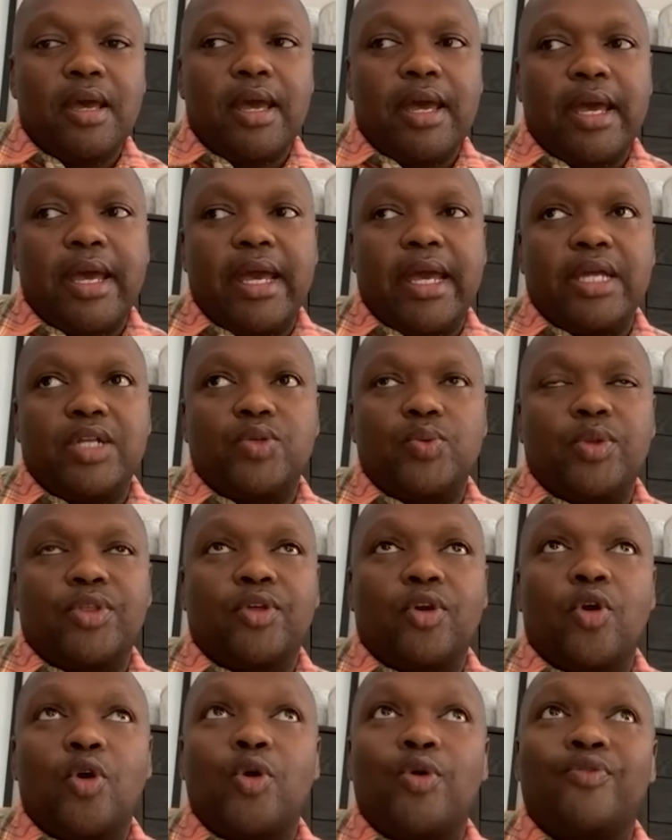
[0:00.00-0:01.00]
And with
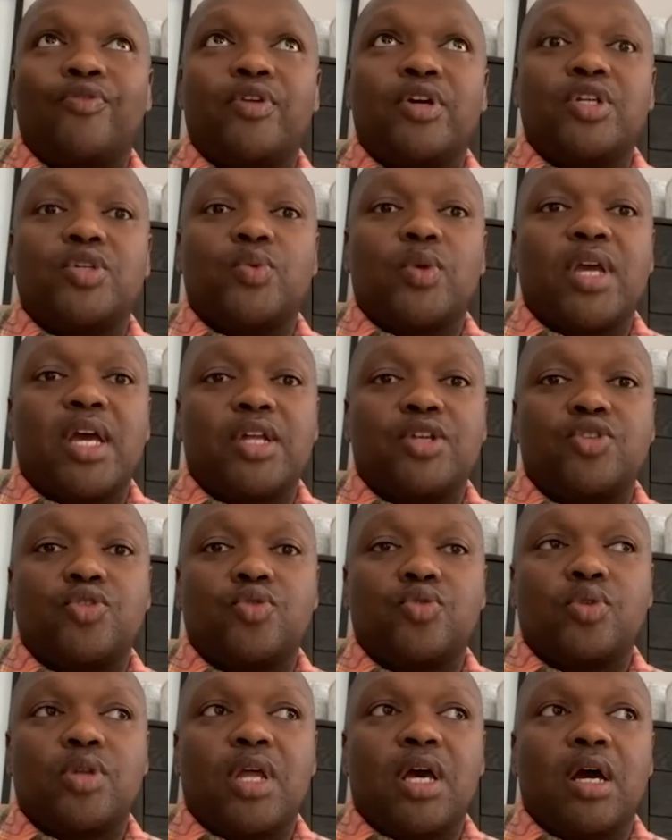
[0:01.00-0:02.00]
COVID, we had
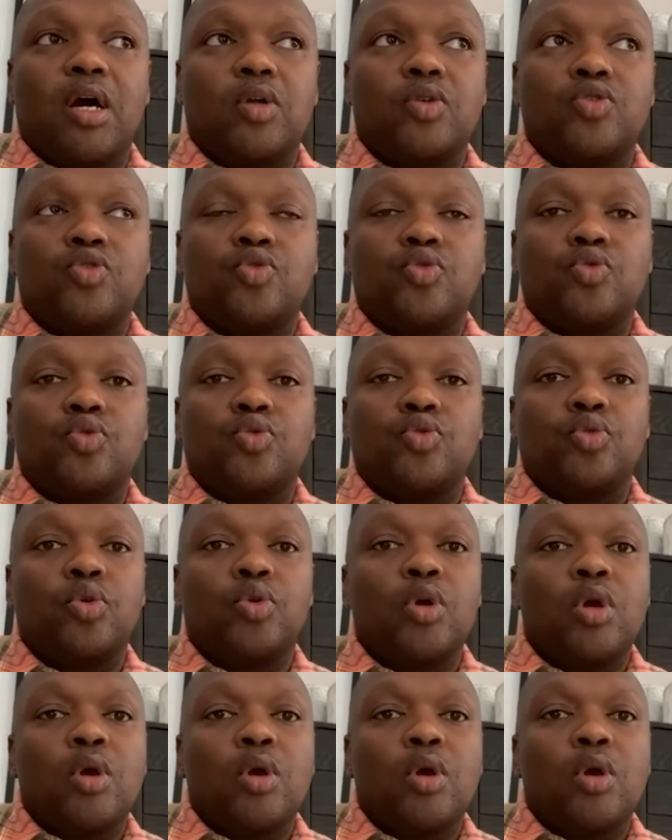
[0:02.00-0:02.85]
to now do